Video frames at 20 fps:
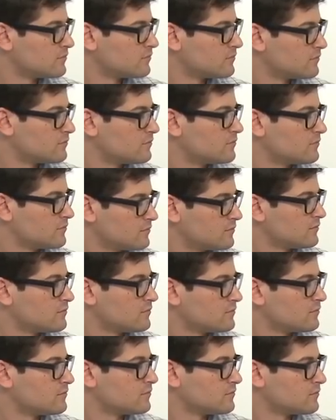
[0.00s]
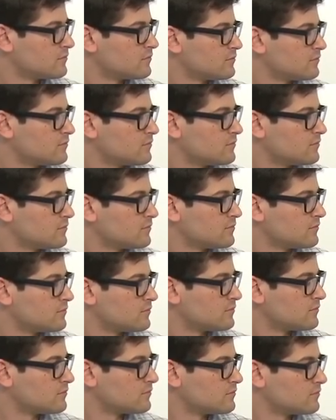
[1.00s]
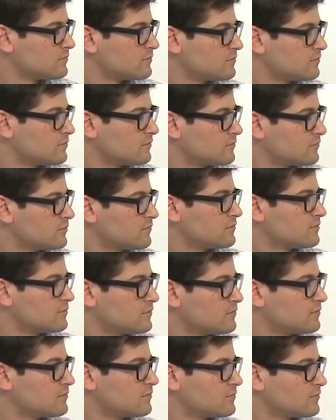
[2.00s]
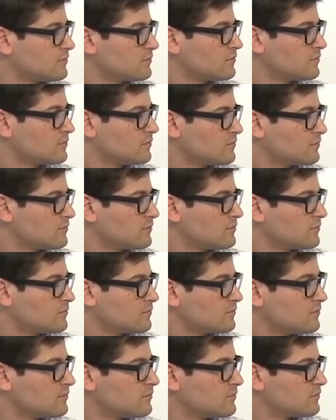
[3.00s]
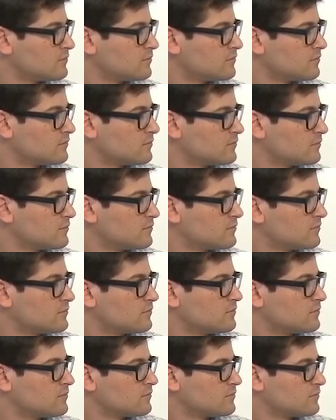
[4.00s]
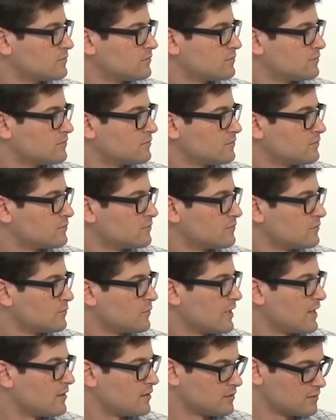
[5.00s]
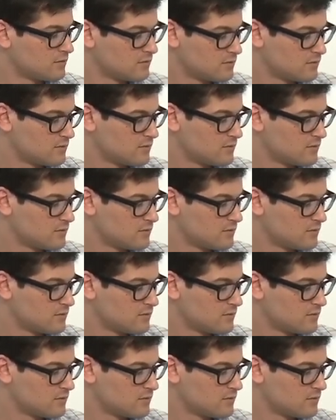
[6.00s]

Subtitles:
No words are spoken by the person on screen.